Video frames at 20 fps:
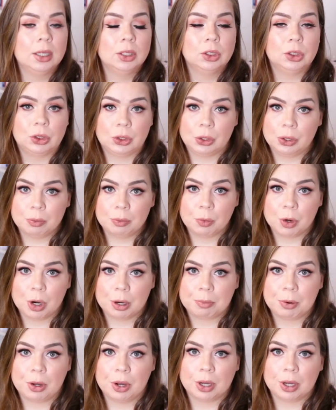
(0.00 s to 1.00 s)
student
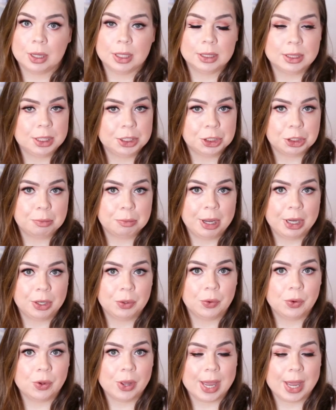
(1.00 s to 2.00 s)
workbook, the teacher
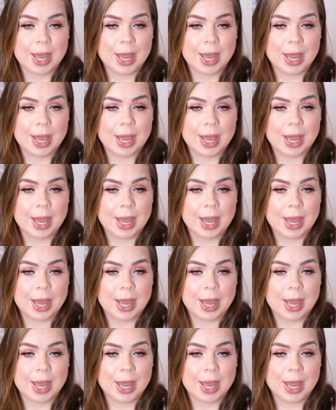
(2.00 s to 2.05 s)
manual,